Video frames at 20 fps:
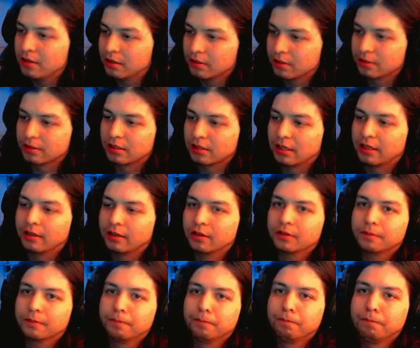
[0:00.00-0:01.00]
is like,
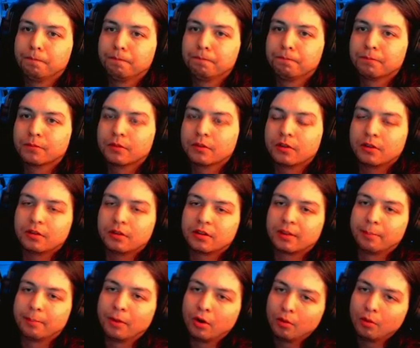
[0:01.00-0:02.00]
the
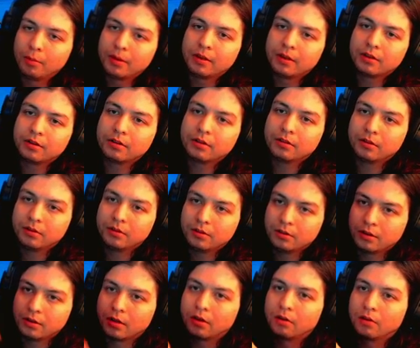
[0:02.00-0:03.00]
moment, you
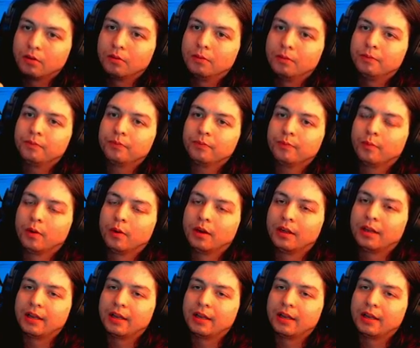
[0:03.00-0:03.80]
know, when